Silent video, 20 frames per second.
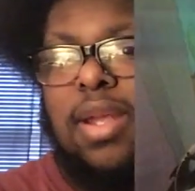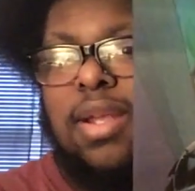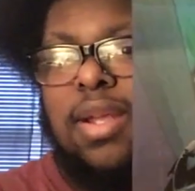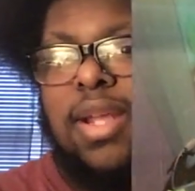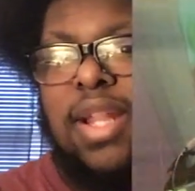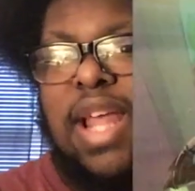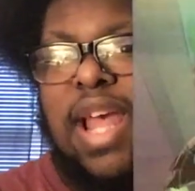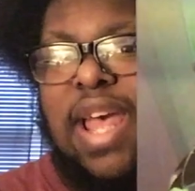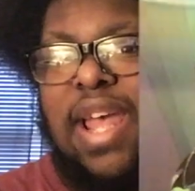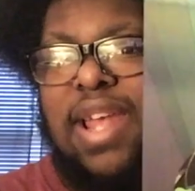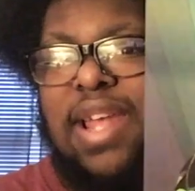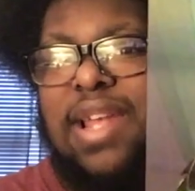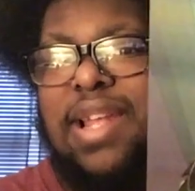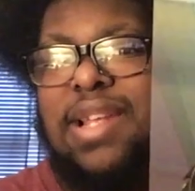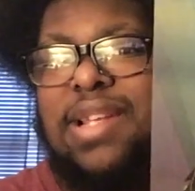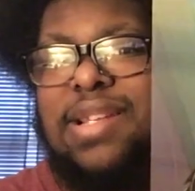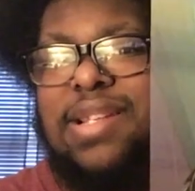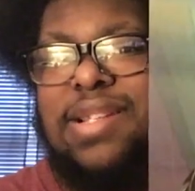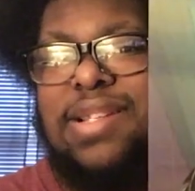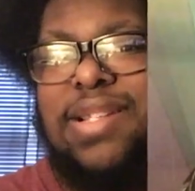Look at that.
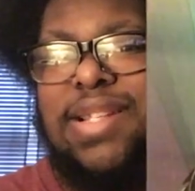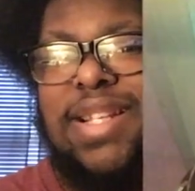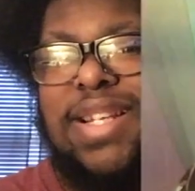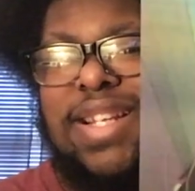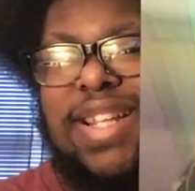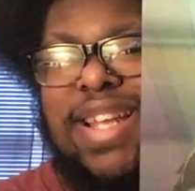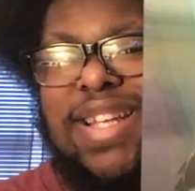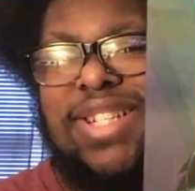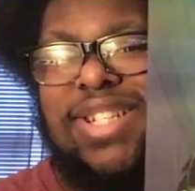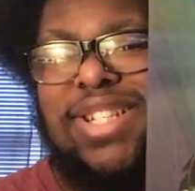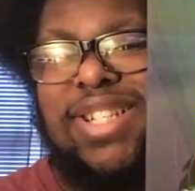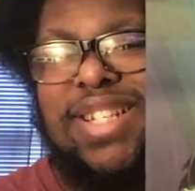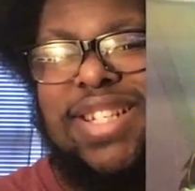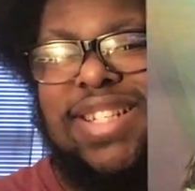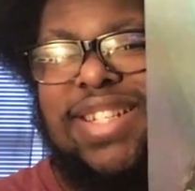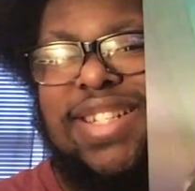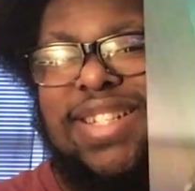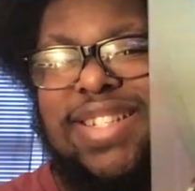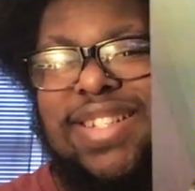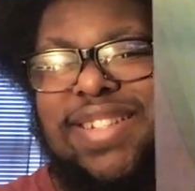Look at that.
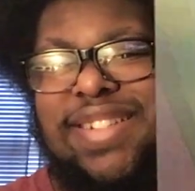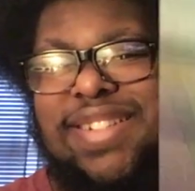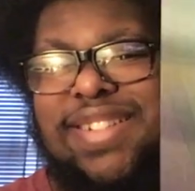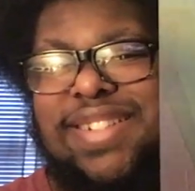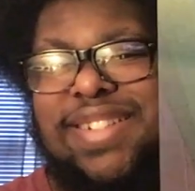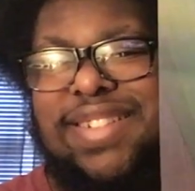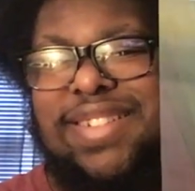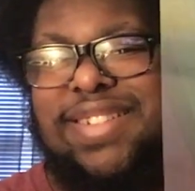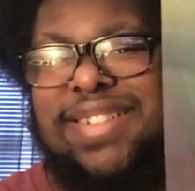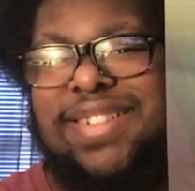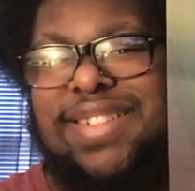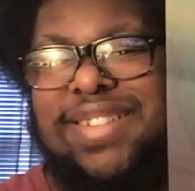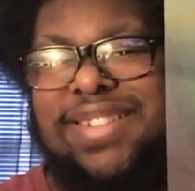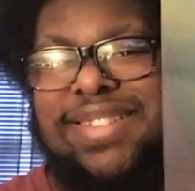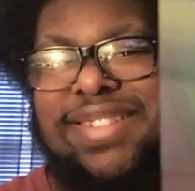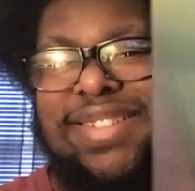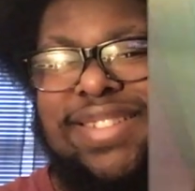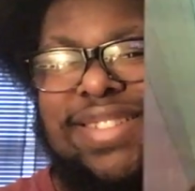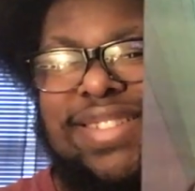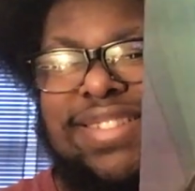
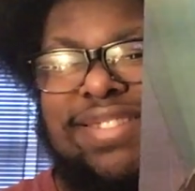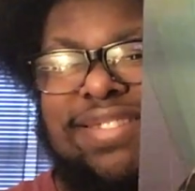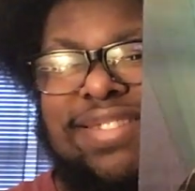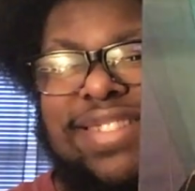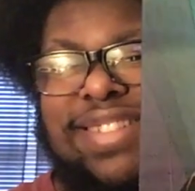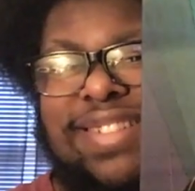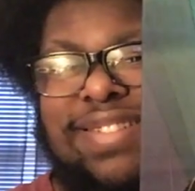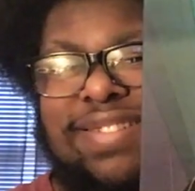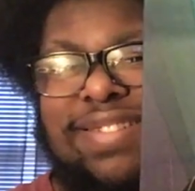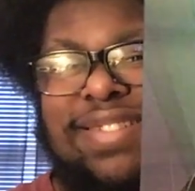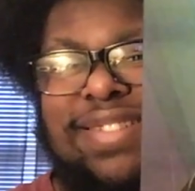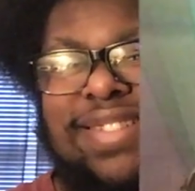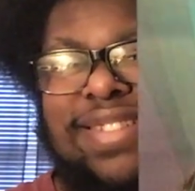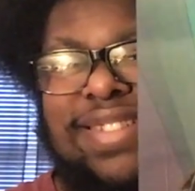That's so cool.